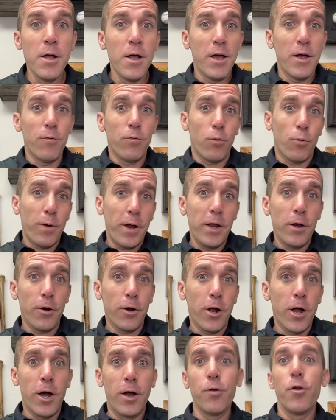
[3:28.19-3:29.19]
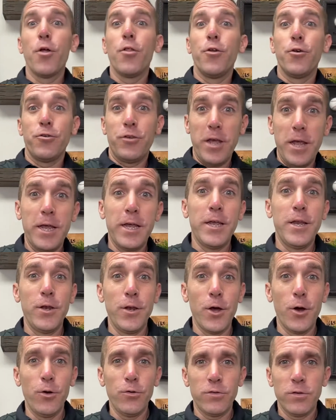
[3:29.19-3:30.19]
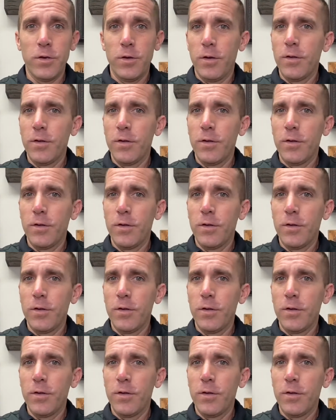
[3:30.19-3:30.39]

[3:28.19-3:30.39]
They have a radar gun. They're taking notes.